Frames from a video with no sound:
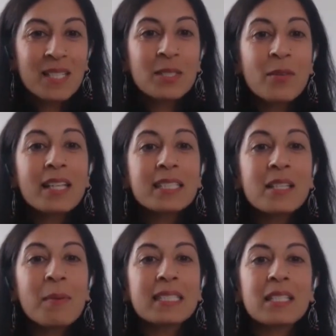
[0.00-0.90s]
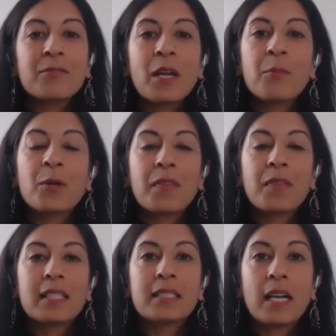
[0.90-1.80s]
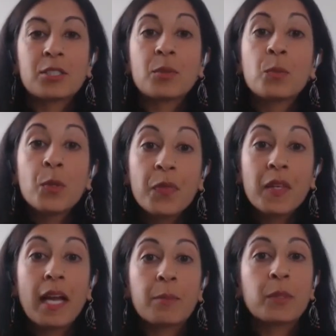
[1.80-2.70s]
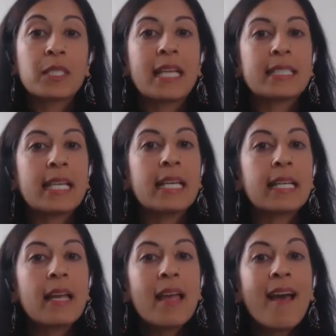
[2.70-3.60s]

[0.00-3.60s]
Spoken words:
So that's the basic framework that Dr. Murthy had presented.